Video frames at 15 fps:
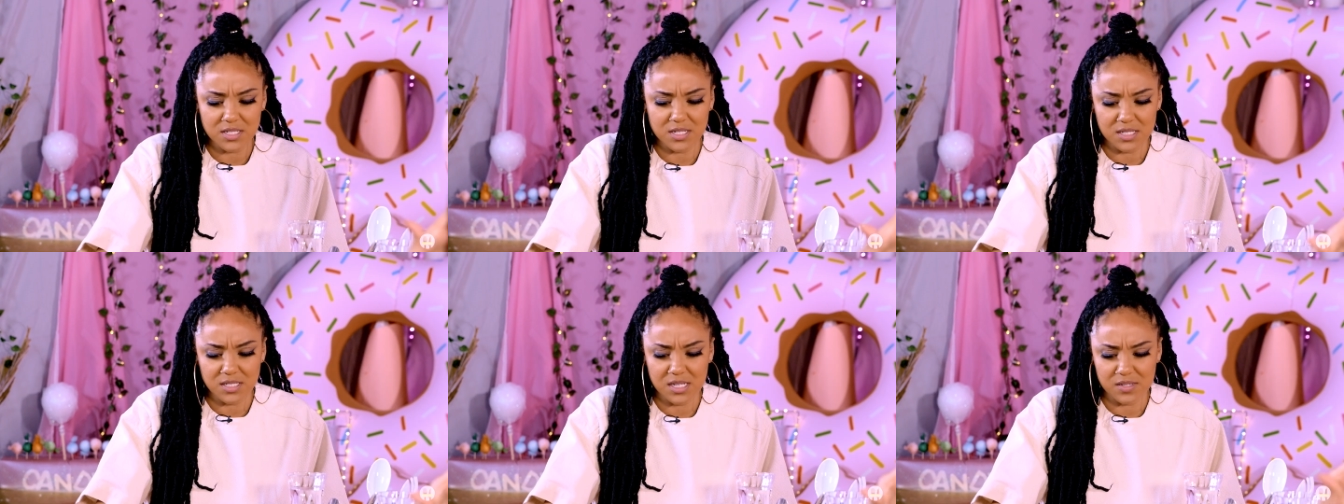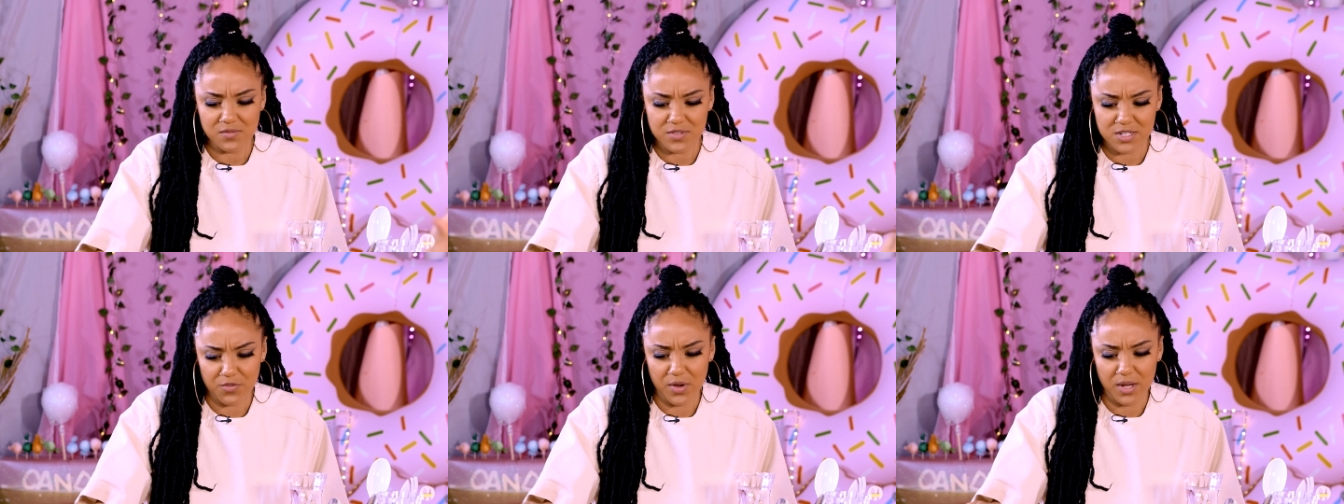does taste
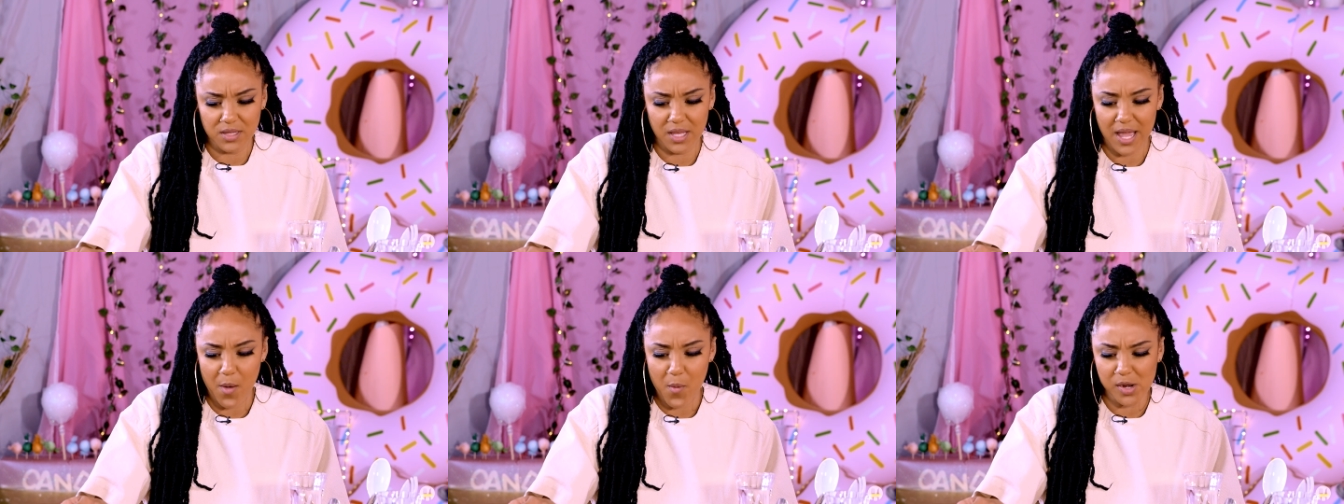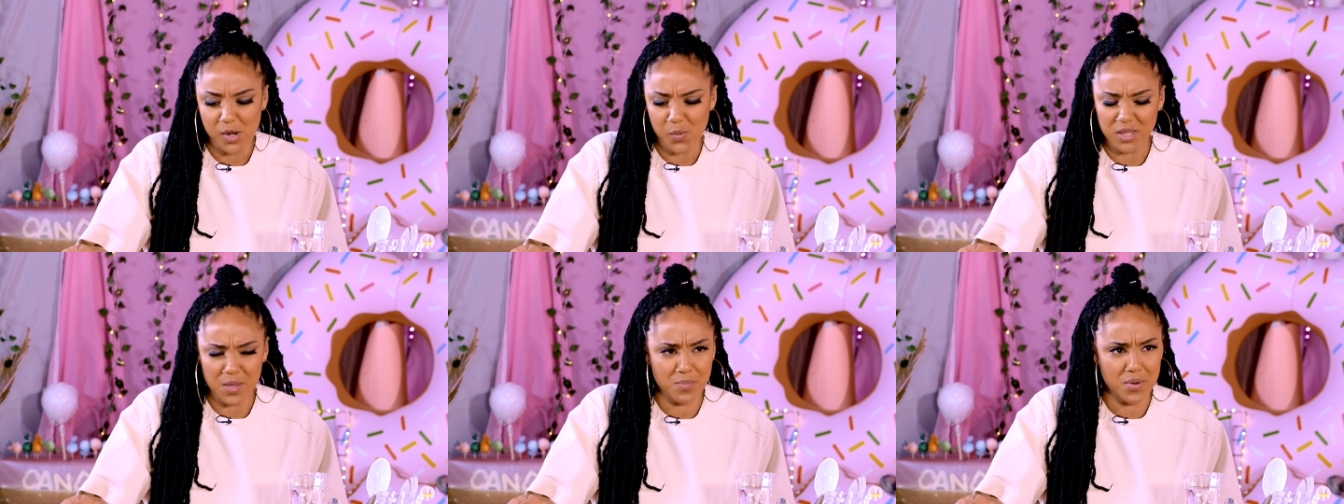different. Like I wonder
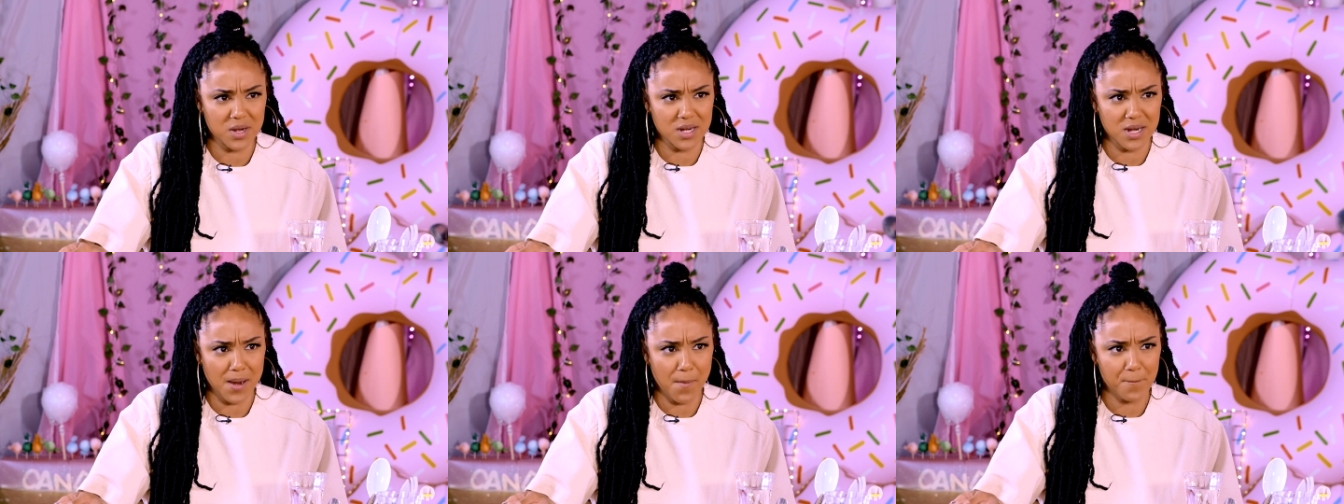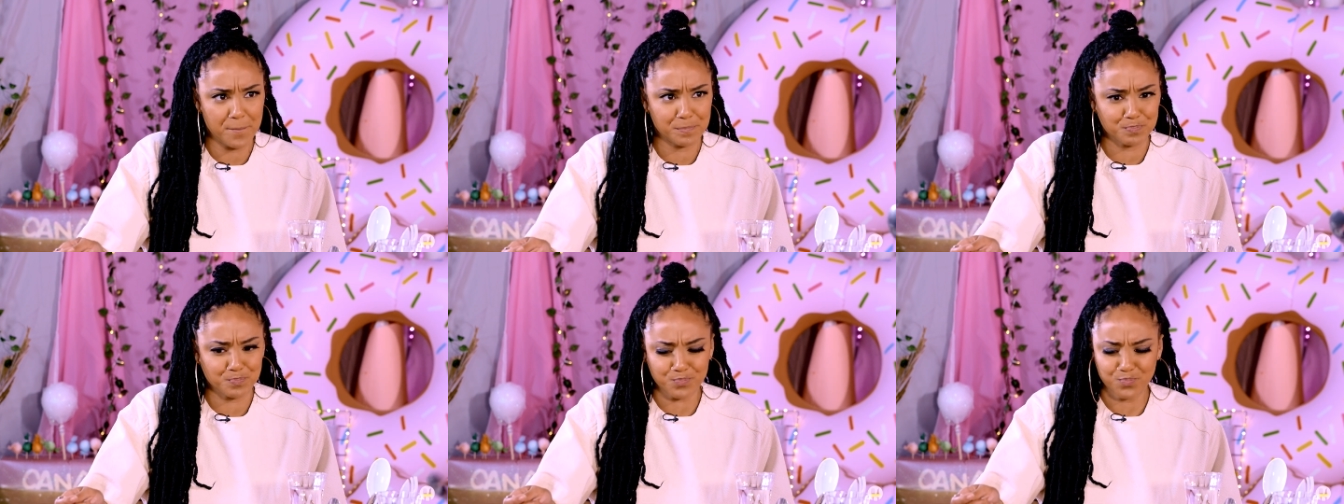what they put in it.
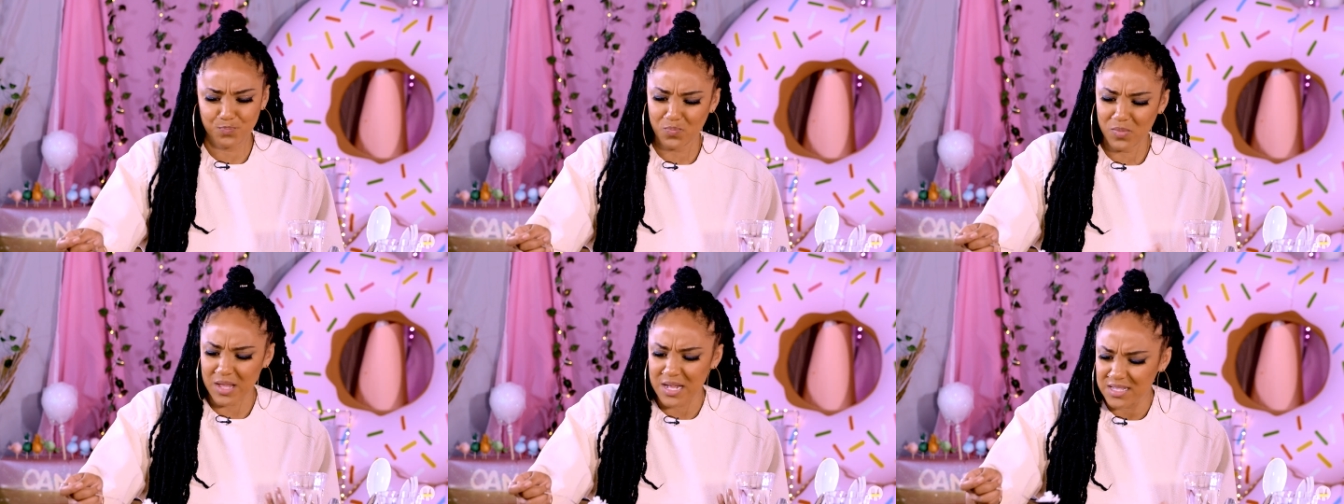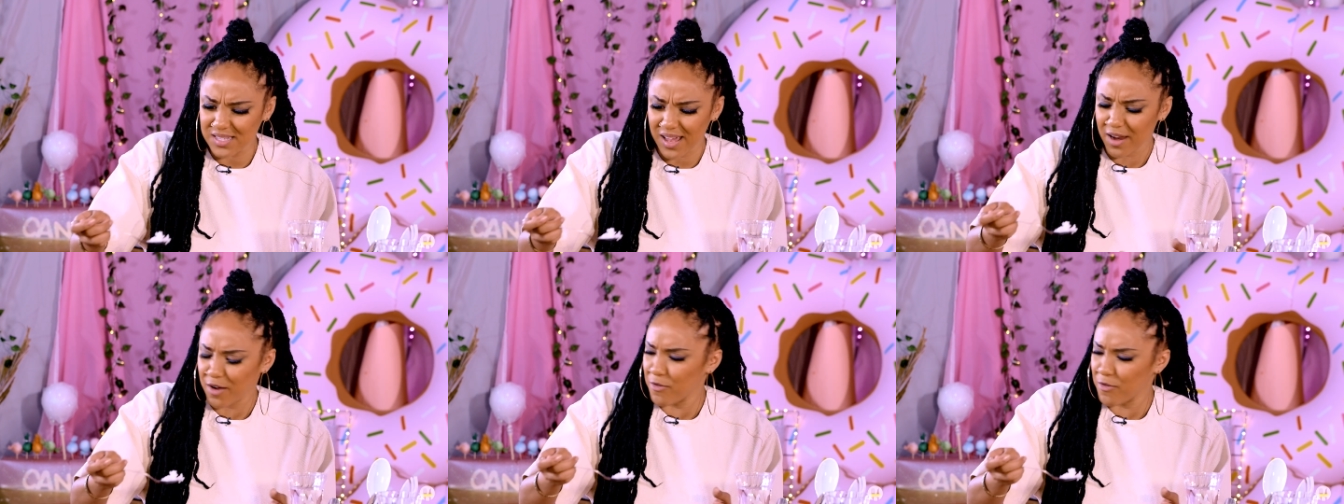Mm. It's like